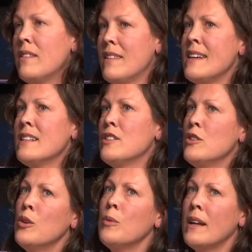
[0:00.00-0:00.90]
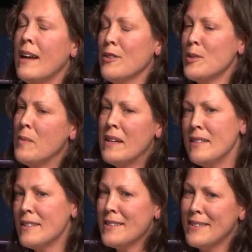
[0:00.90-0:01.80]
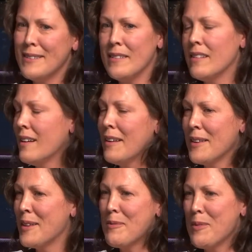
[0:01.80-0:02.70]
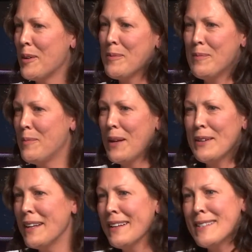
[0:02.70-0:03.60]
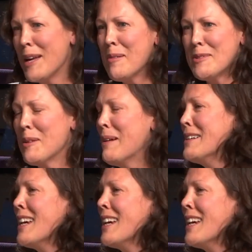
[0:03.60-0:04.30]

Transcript: these new announcements, we're building this up so much.